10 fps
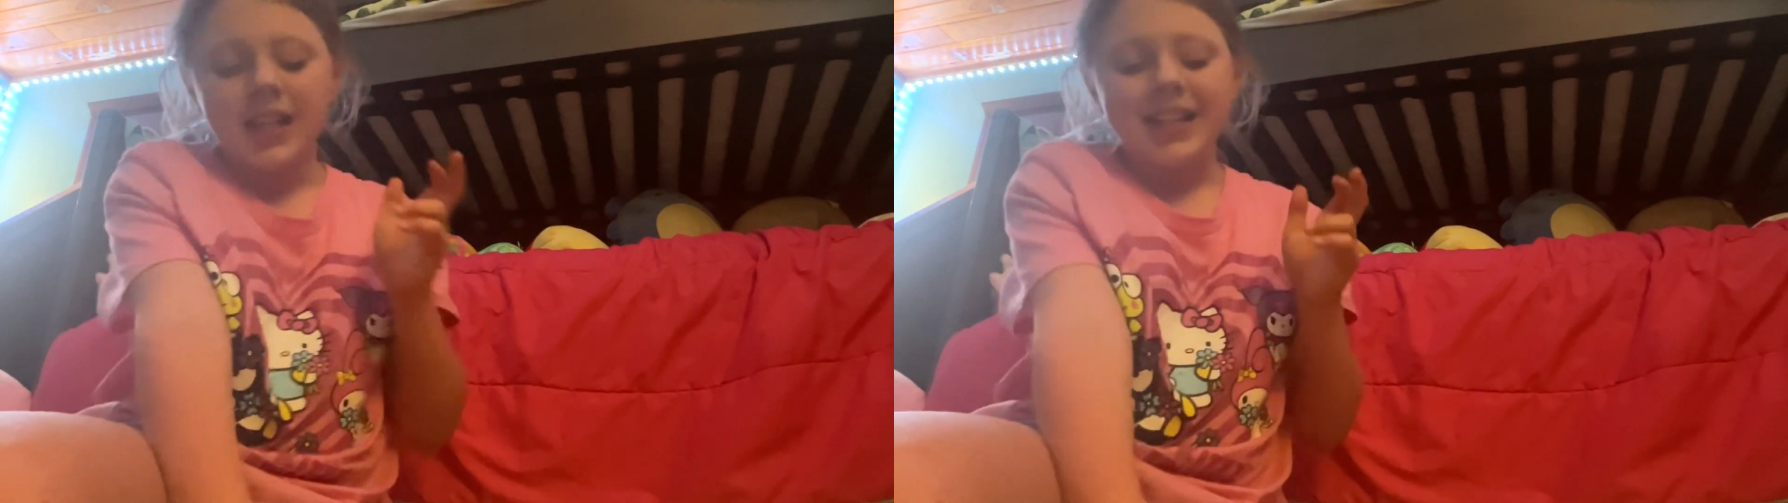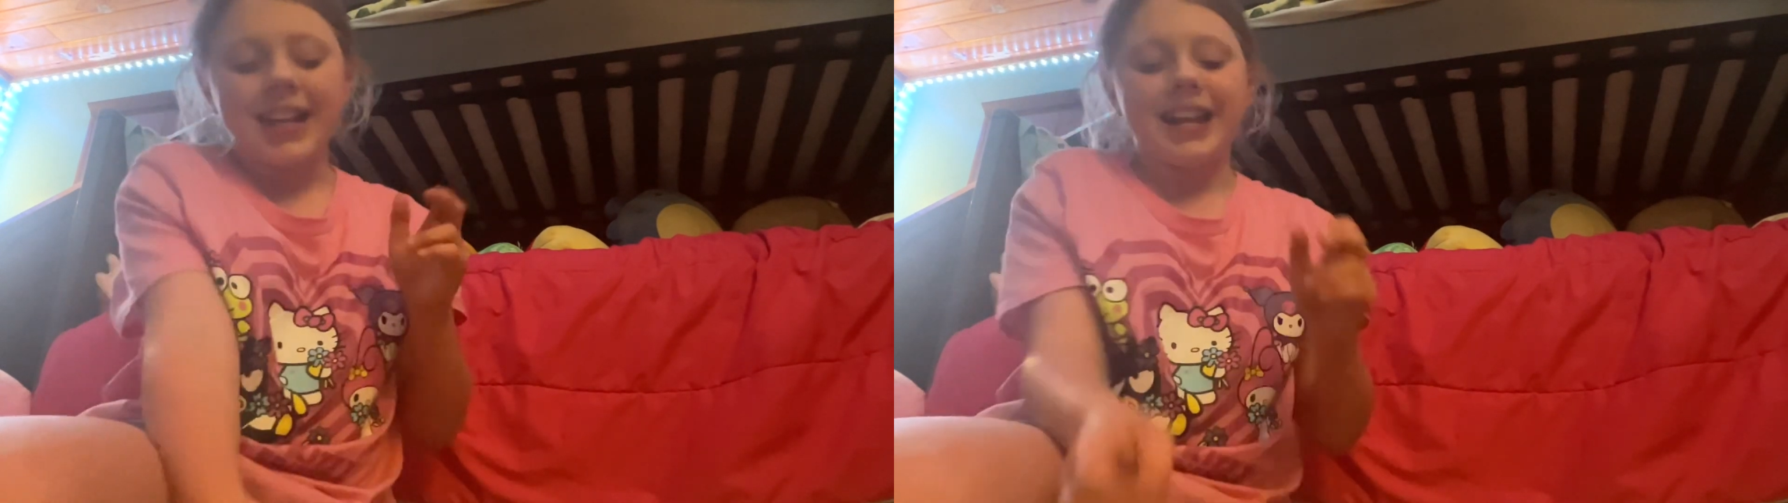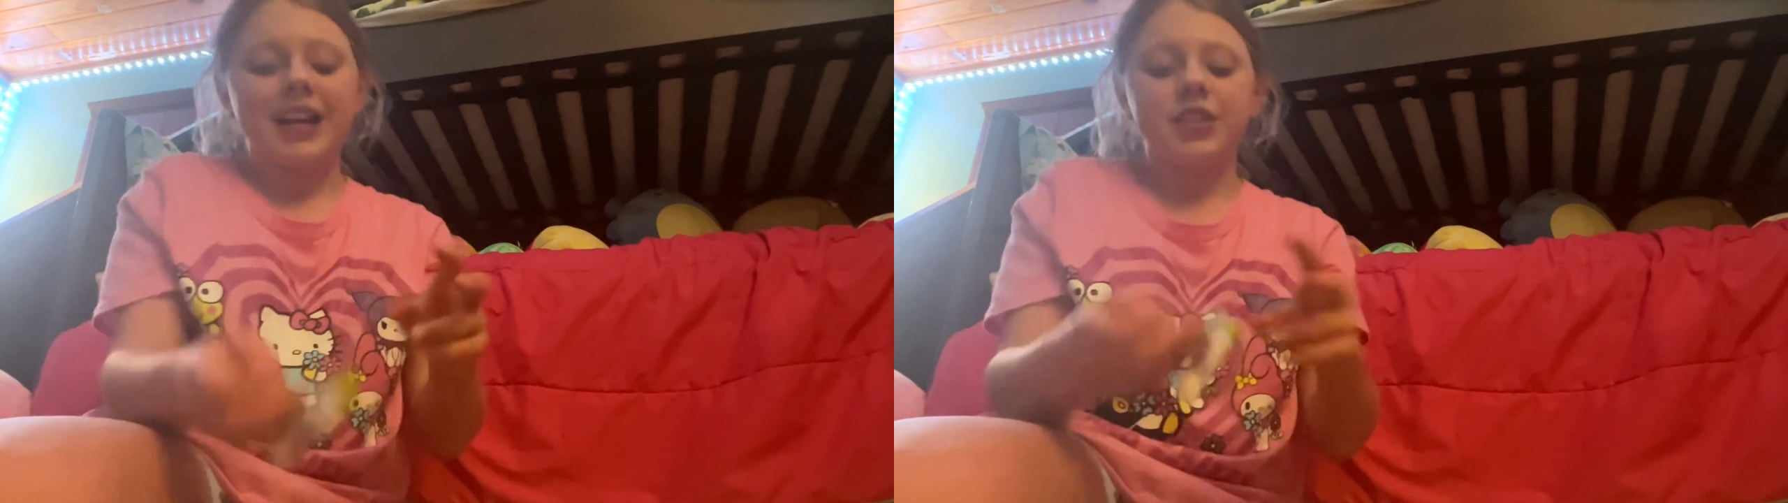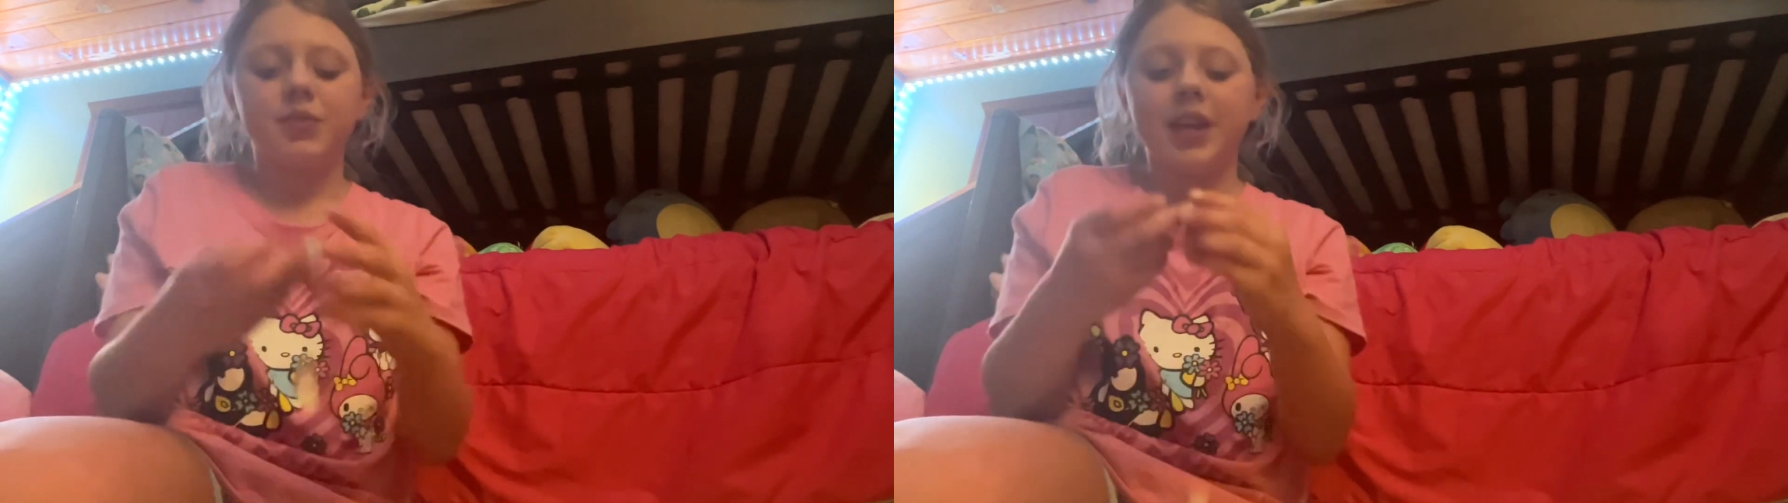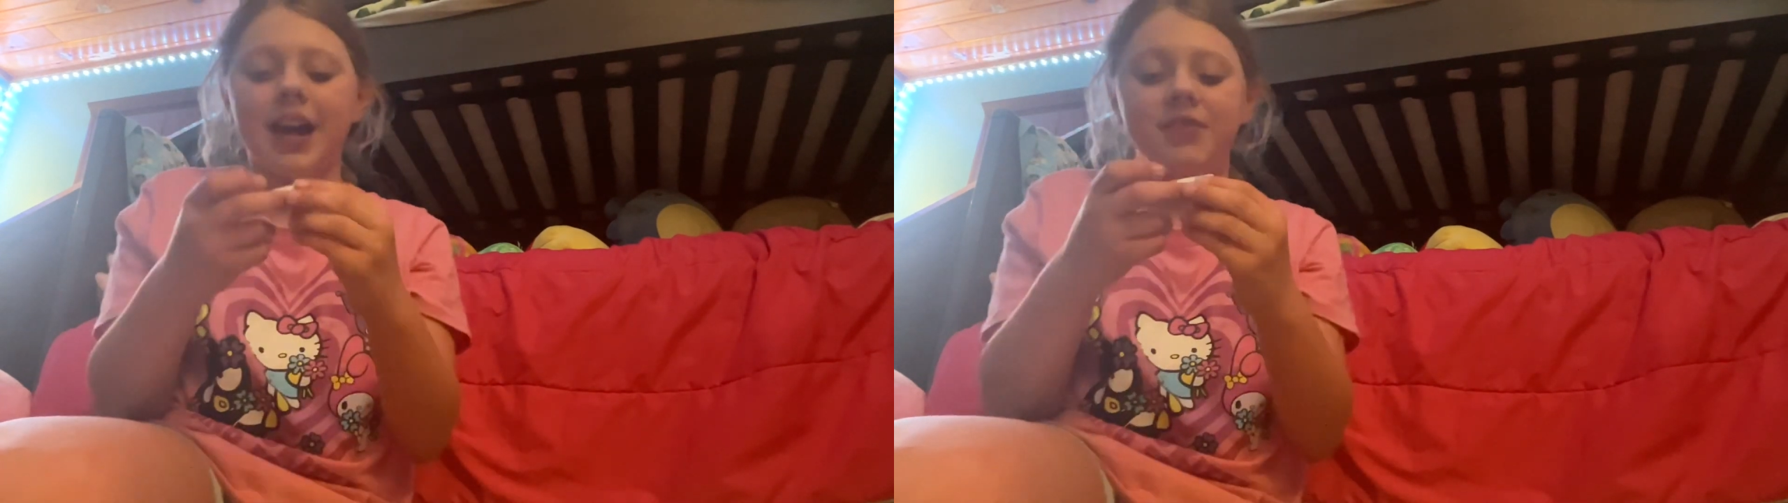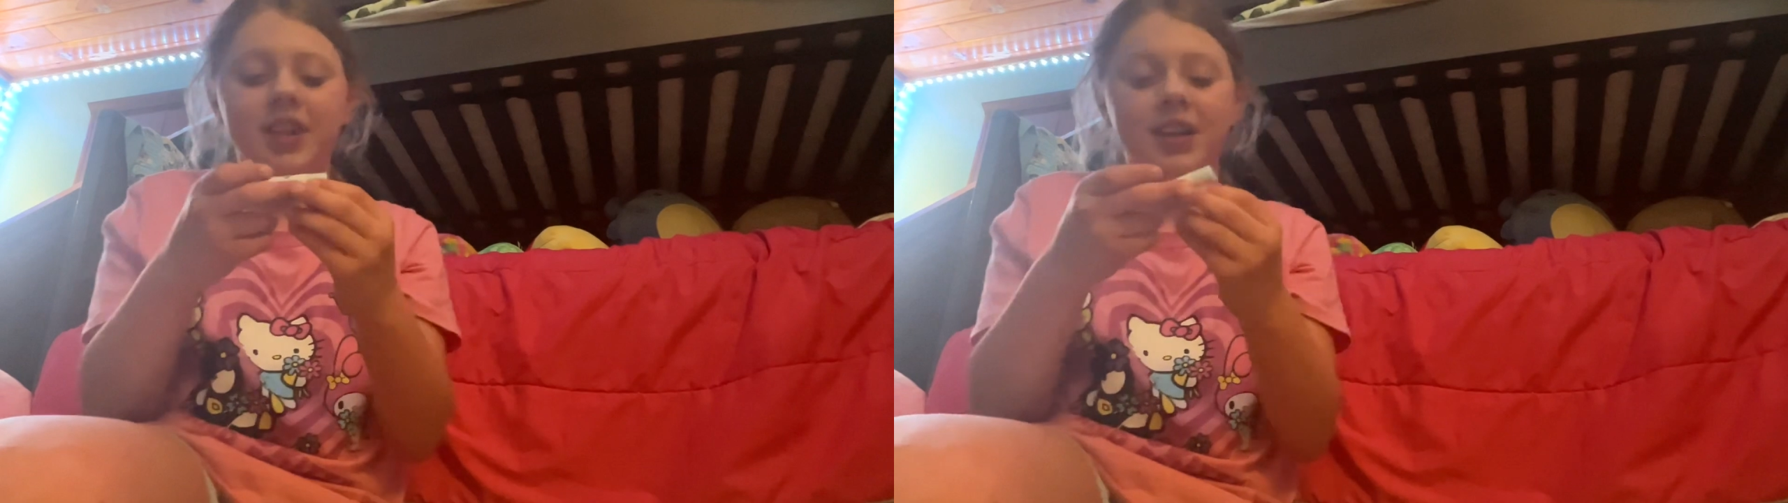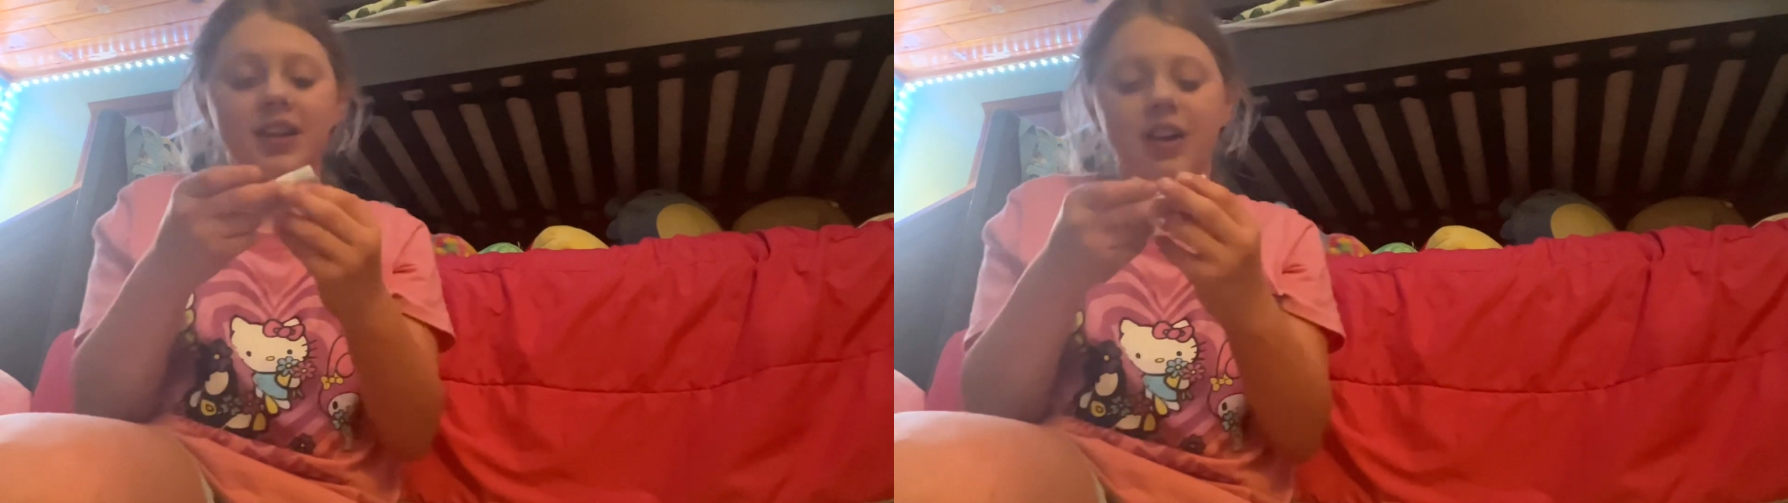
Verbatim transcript: Okay, next we have the